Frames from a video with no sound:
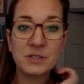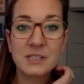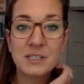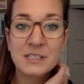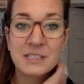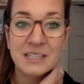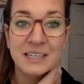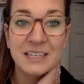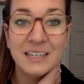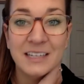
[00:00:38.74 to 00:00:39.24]

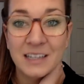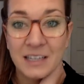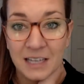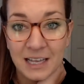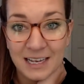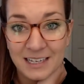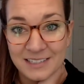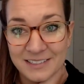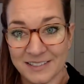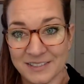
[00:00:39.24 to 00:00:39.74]
this in
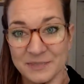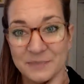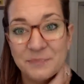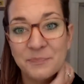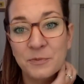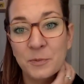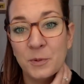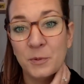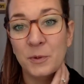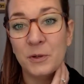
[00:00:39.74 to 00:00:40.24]
class,
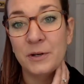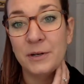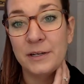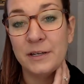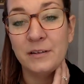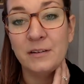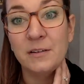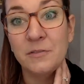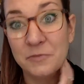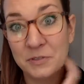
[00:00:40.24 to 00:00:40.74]
when we're
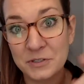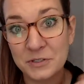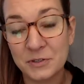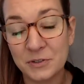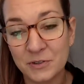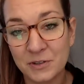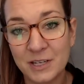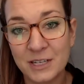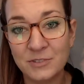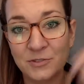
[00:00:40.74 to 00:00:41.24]
in a physical
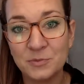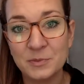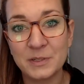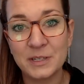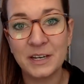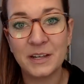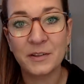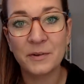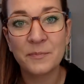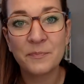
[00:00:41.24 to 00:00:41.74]
classroom
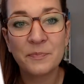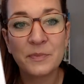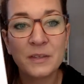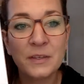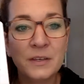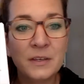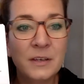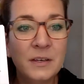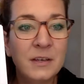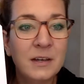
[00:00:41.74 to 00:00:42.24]
together,
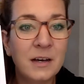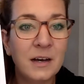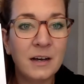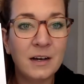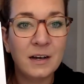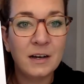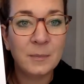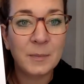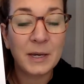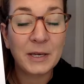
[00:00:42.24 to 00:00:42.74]

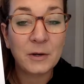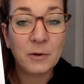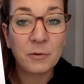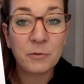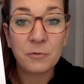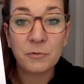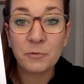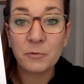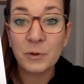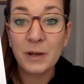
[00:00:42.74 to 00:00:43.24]
I go
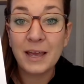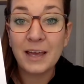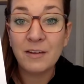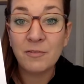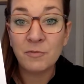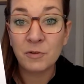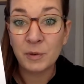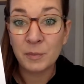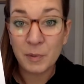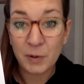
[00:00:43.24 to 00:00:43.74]
through
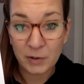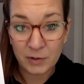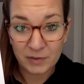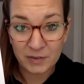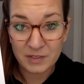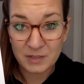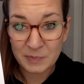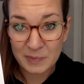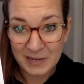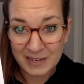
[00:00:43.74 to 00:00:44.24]
every part of
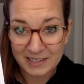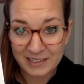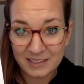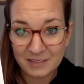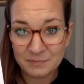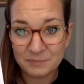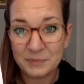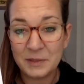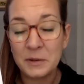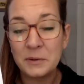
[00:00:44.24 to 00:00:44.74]
this packet.
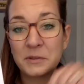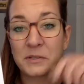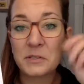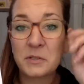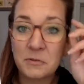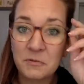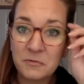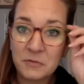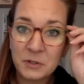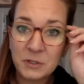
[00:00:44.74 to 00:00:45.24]
Now, it's
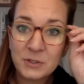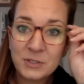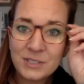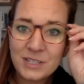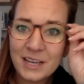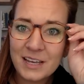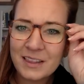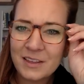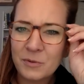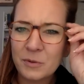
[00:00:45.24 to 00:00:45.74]
the first
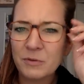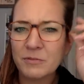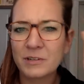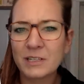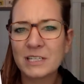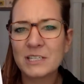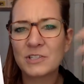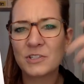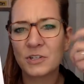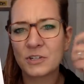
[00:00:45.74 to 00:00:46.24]
day that we
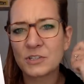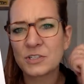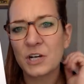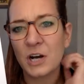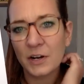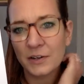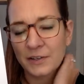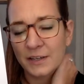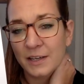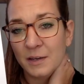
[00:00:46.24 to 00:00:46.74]
really start
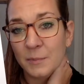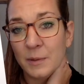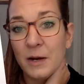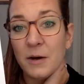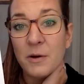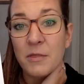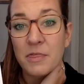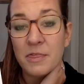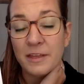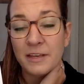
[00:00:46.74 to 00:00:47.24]
talking
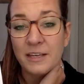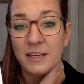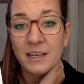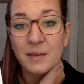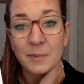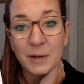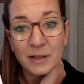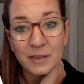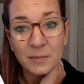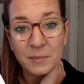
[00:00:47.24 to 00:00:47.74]
about and thinking
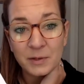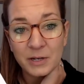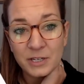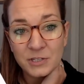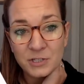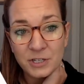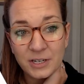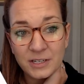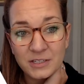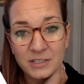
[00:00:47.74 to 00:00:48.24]
about the
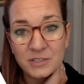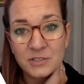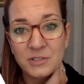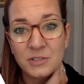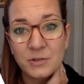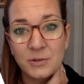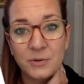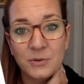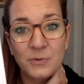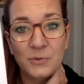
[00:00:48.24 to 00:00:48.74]
project.
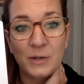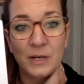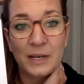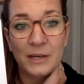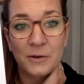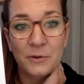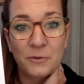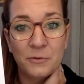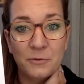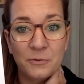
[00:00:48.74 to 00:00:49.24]
So when I
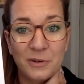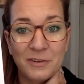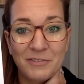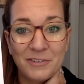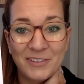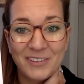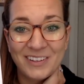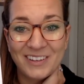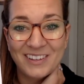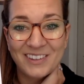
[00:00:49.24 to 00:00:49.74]
go through
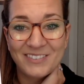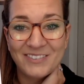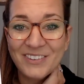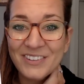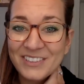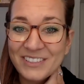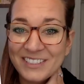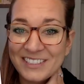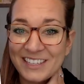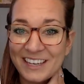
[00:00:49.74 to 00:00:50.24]
everything on the
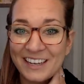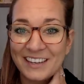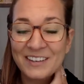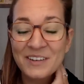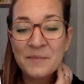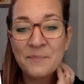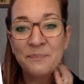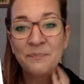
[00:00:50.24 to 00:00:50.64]
first day,